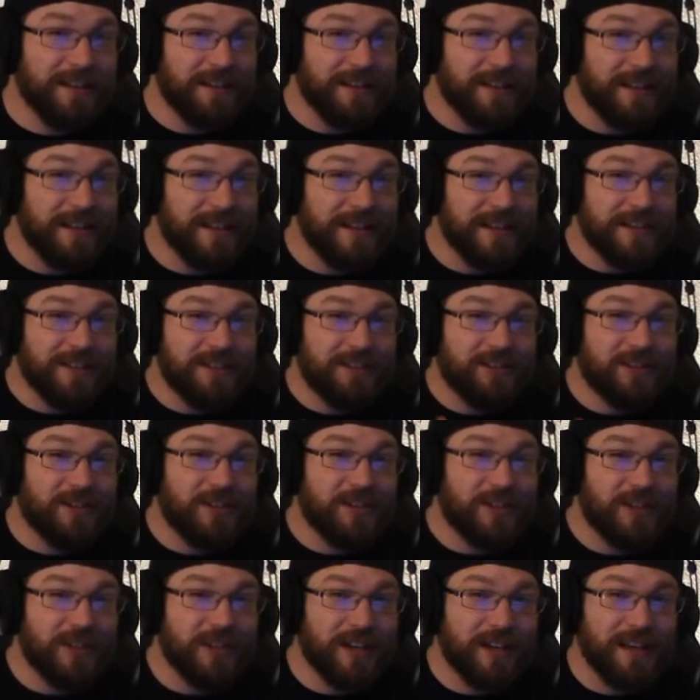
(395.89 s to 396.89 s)
This
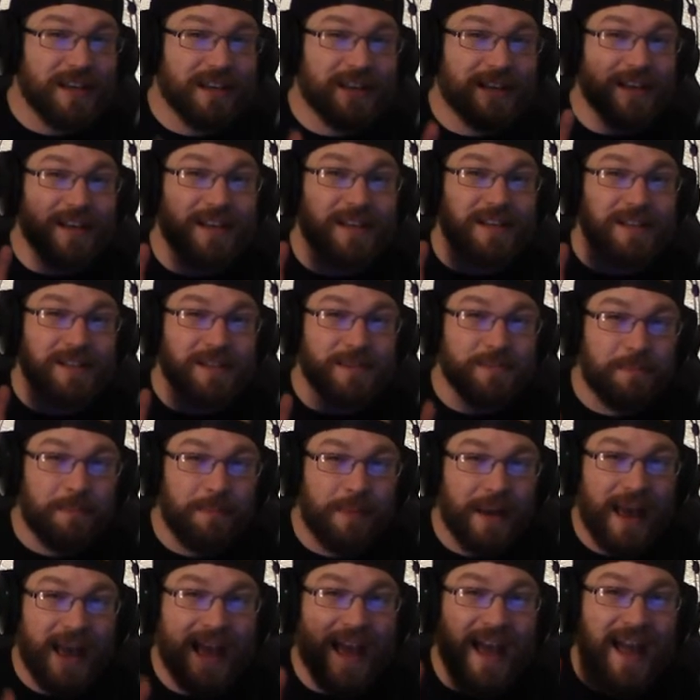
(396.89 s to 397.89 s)
chick is
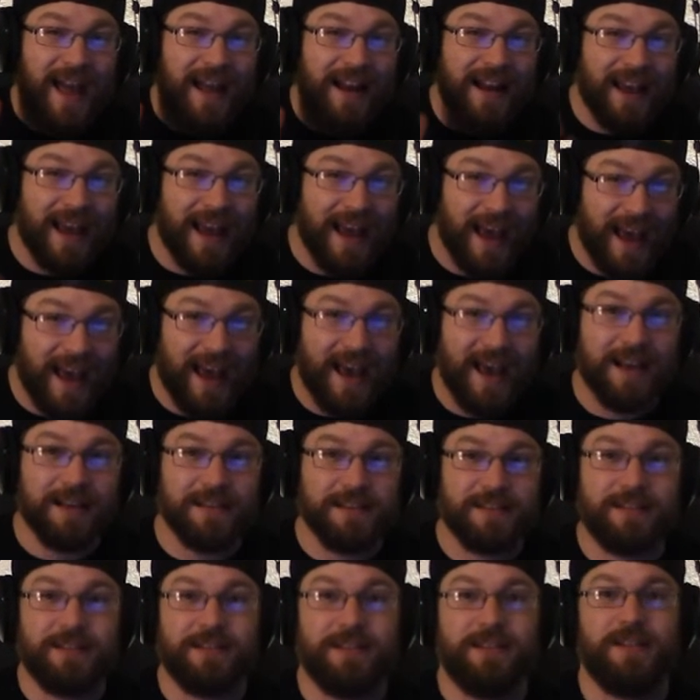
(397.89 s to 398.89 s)

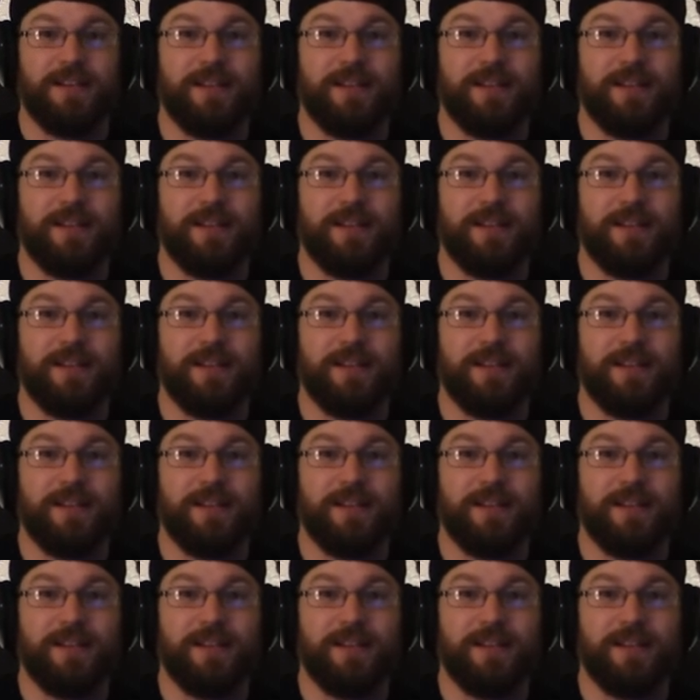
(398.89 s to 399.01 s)
badass.